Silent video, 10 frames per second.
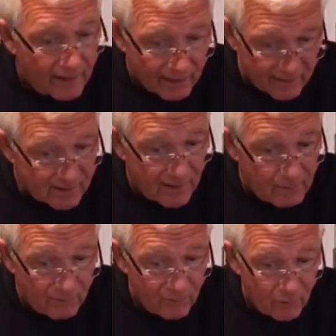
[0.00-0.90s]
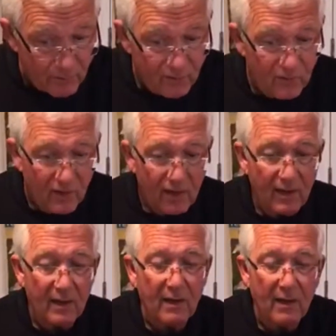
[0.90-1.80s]
and get the same performance.
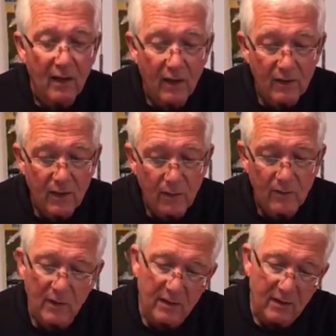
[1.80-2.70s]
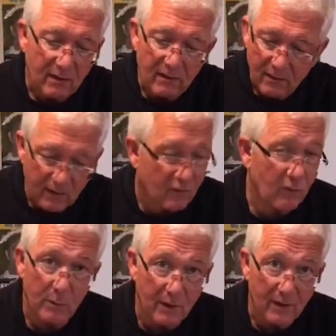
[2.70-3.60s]
Uncoated, it's
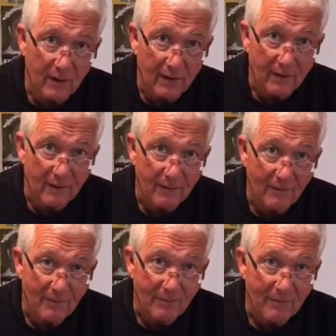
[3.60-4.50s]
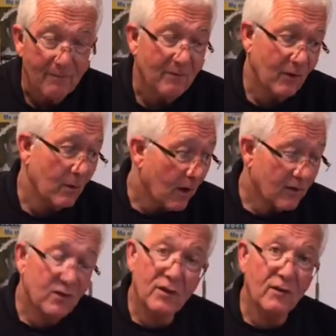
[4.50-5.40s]
ruined. So
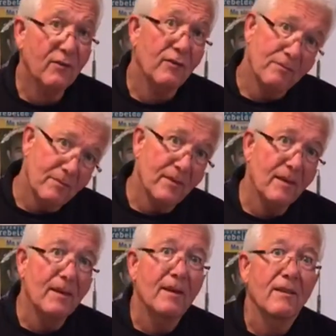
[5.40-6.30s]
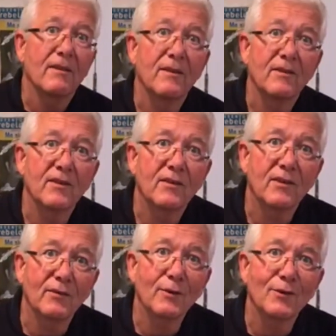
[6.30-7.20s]
hot stuff, this is the
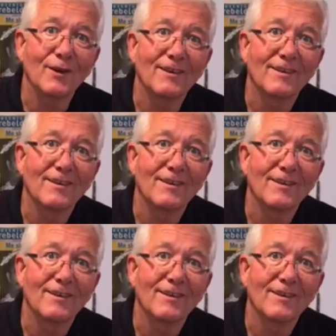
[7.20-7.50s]
future.